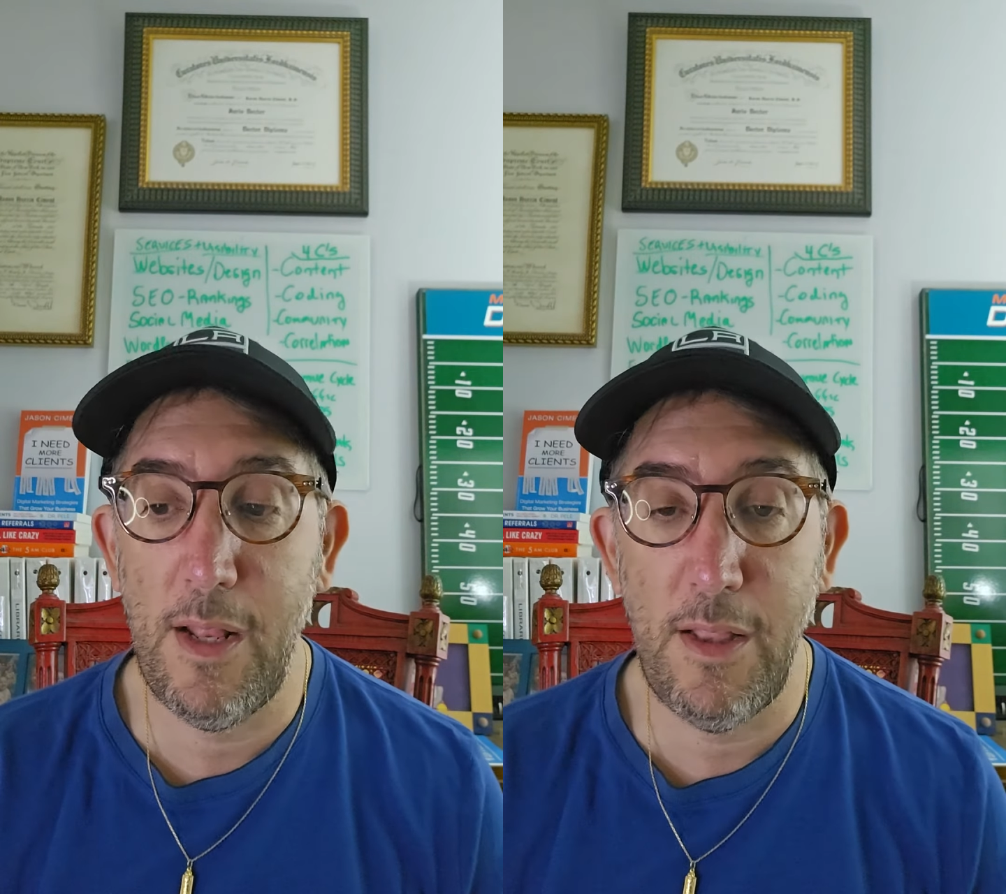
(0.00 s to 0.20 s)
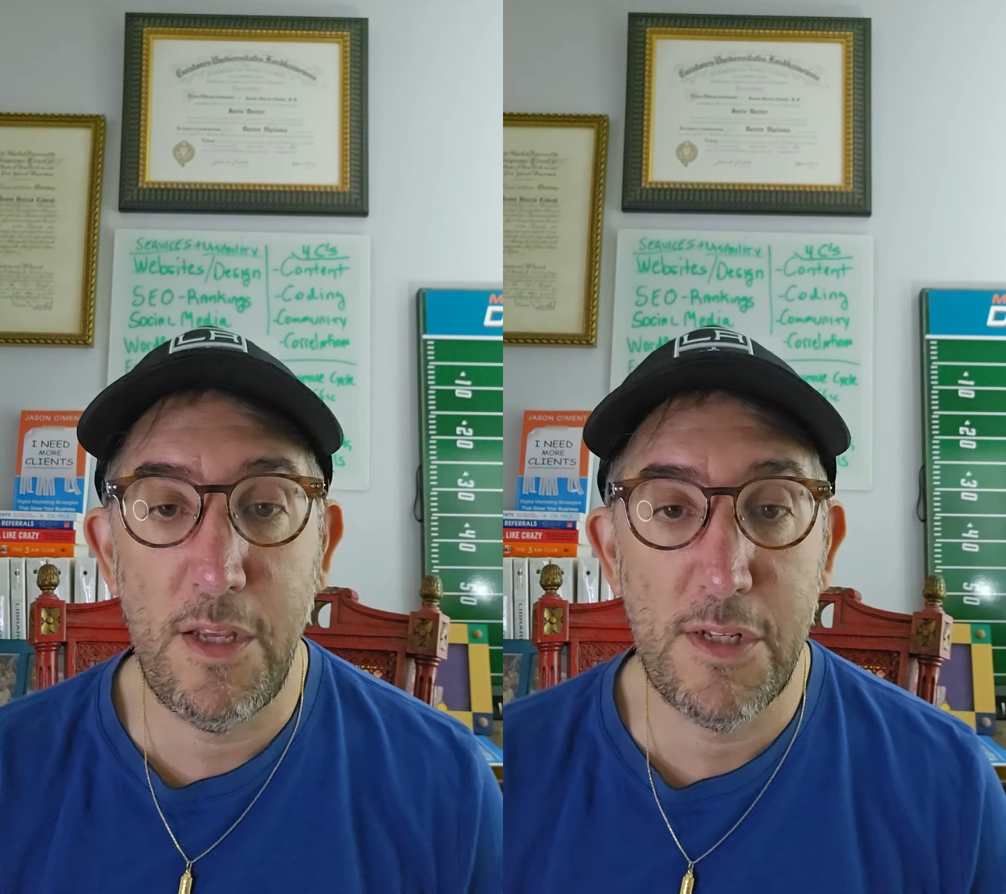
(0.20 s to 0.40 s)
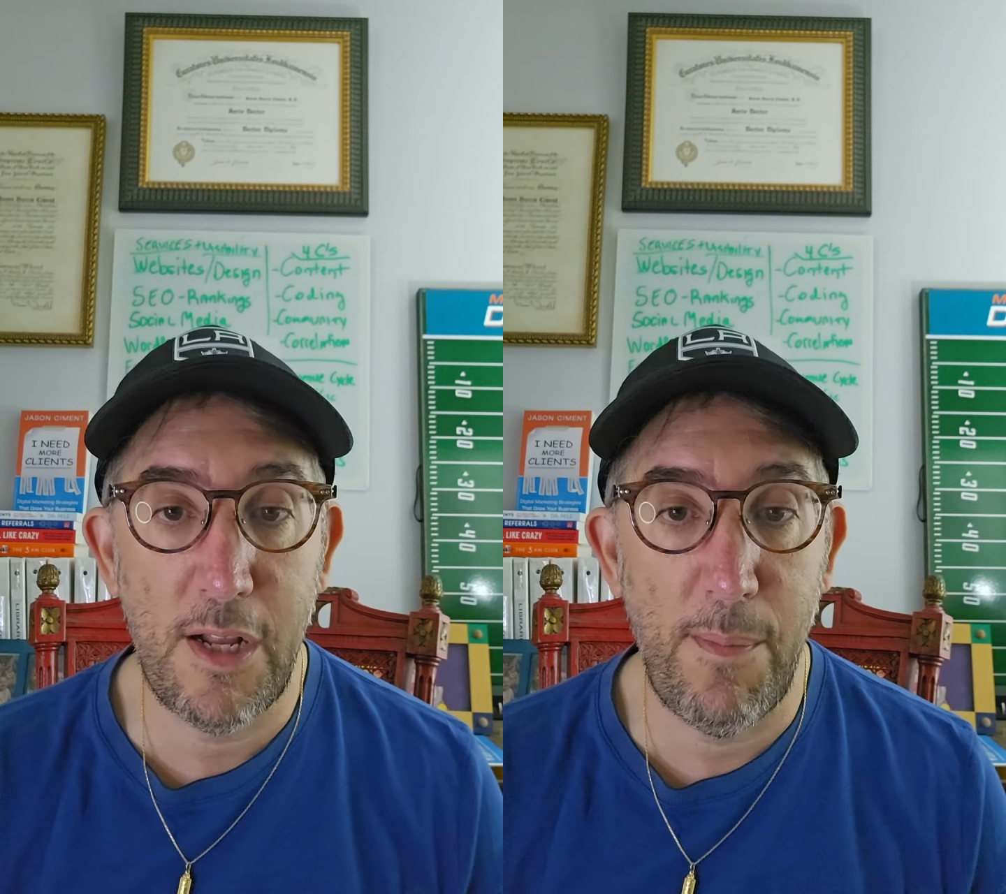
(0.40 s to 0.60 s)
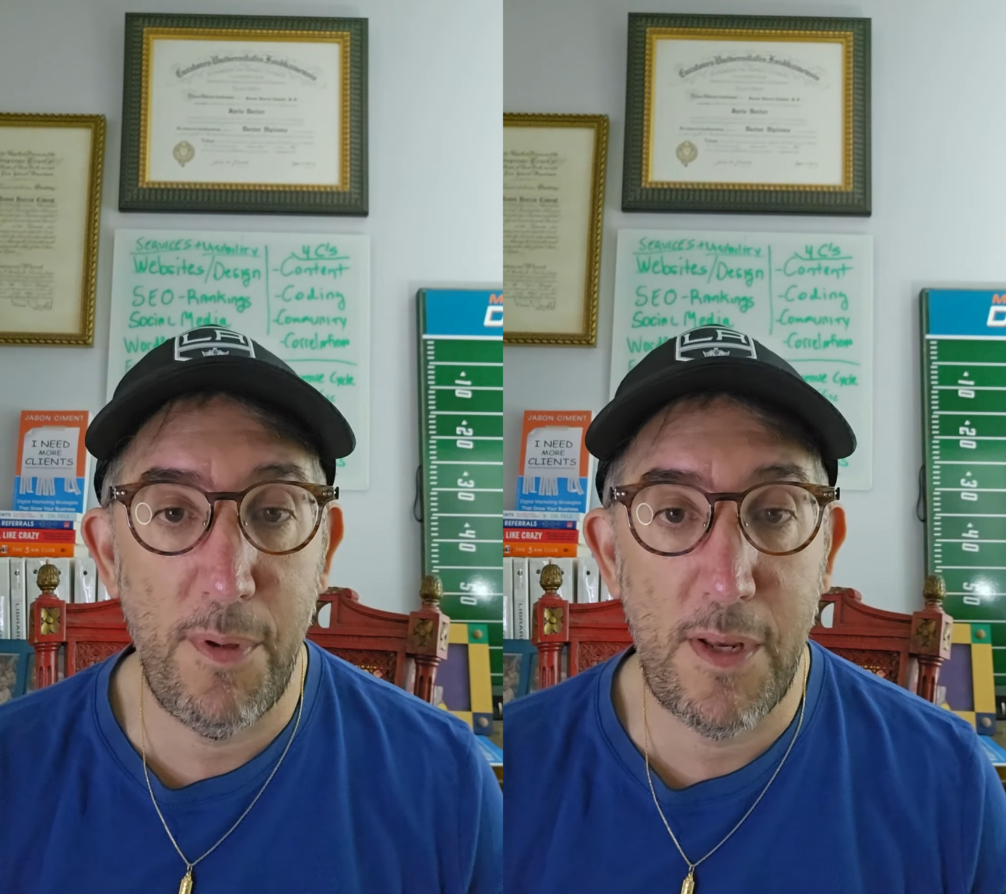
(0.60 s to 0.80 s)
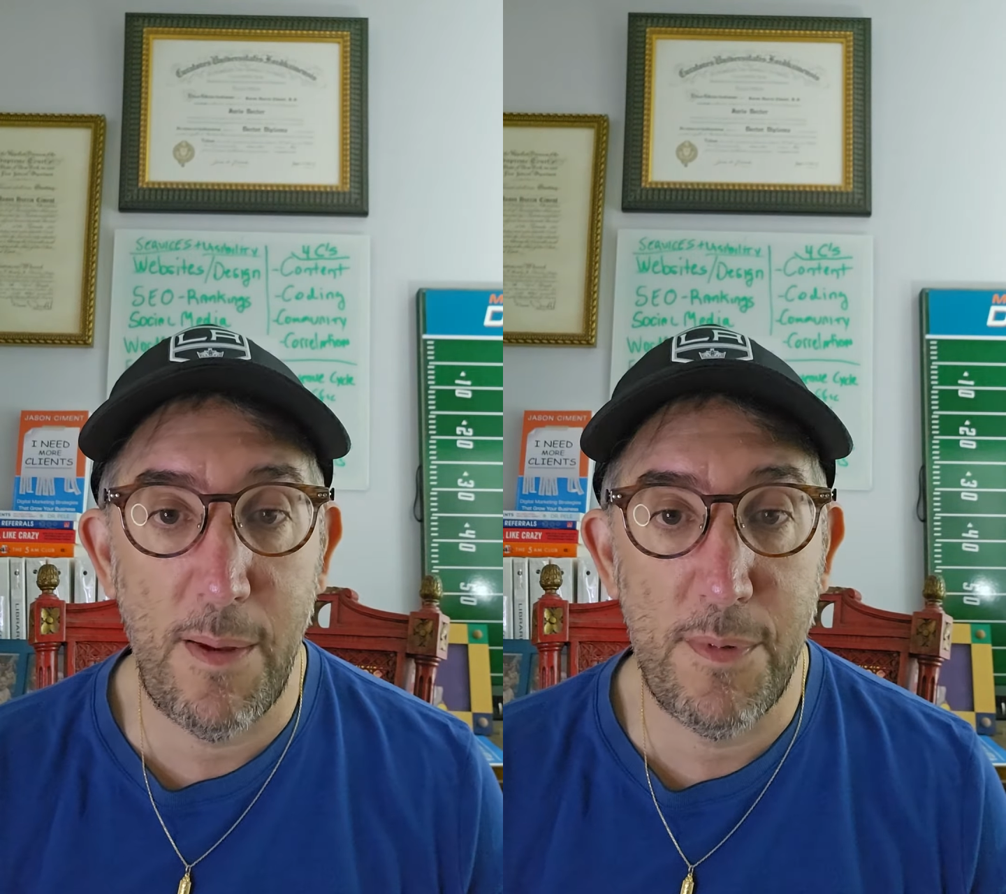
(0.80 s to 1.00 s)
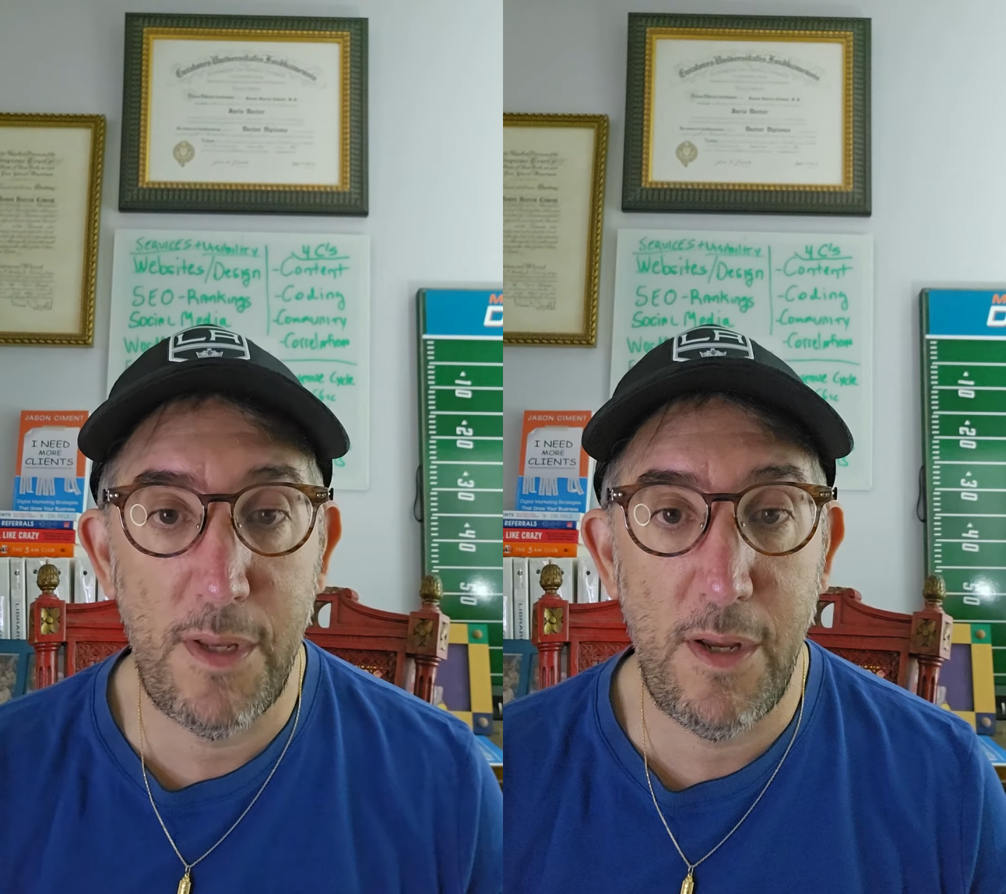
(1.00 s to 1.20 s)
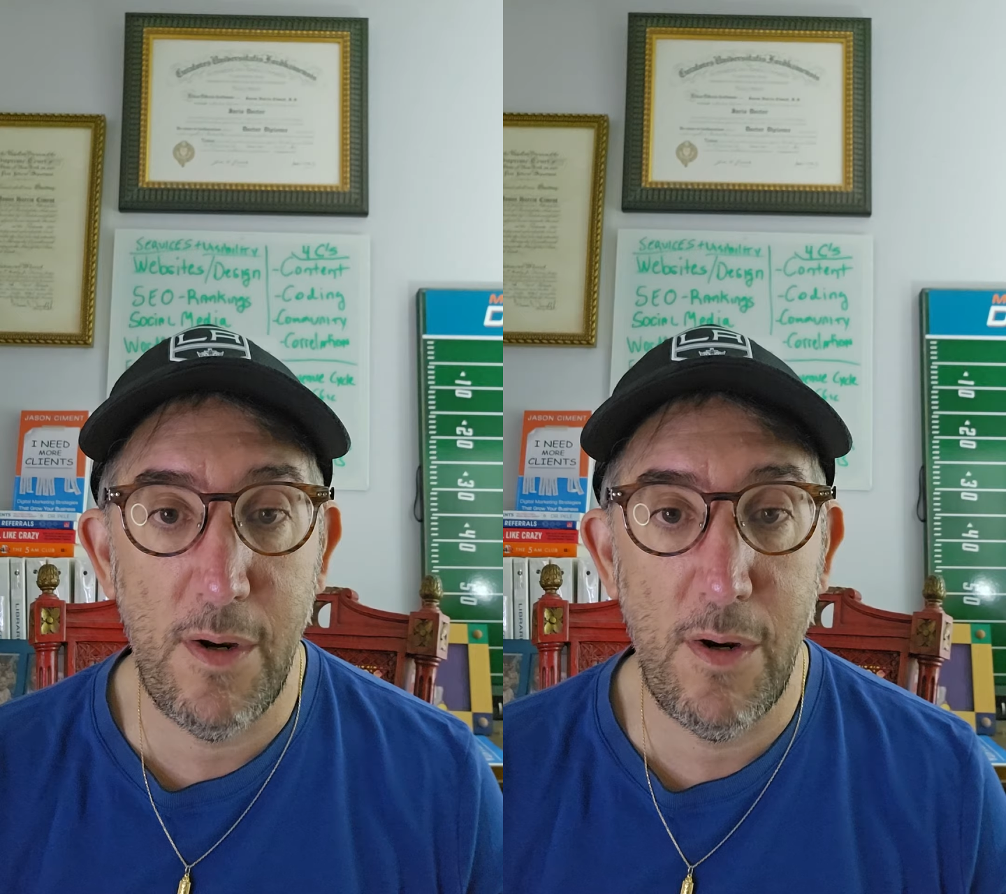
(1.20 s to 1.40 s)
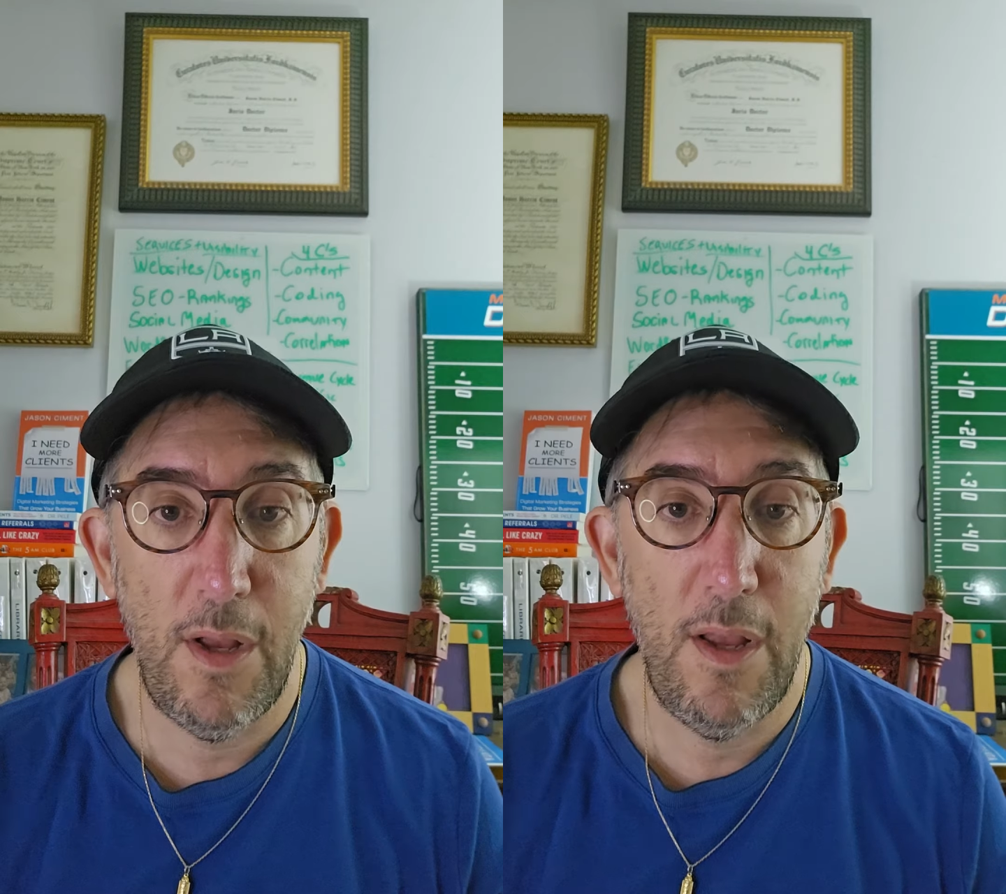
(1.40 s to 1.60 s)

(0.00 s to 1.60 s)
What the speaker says: at least a couple of times a year,